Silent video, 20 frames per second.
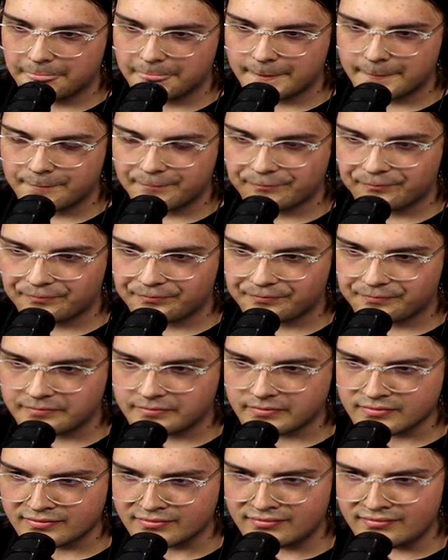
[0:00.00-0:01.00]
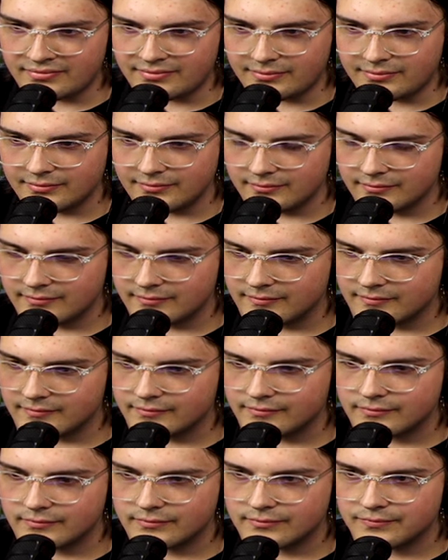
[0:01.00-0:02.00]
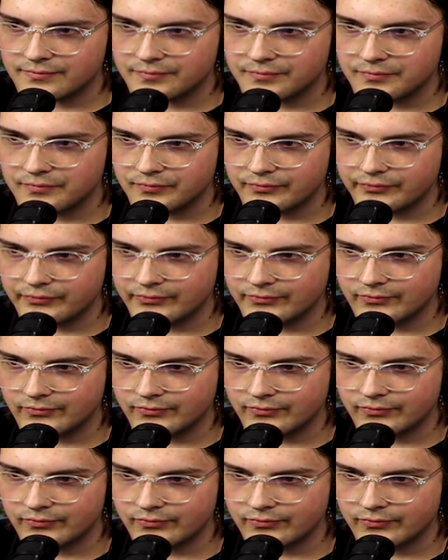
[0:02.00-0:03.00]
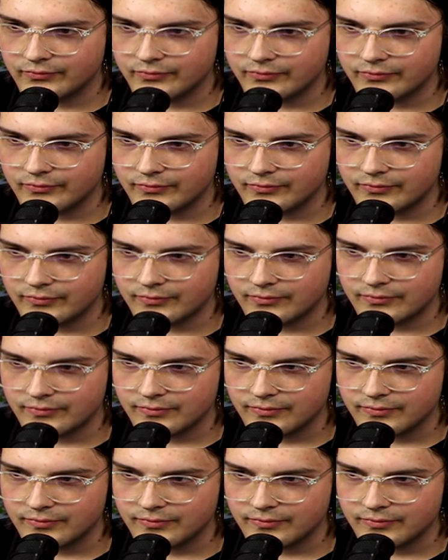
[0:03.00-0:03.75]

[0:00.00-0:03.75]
This person isn't speaking.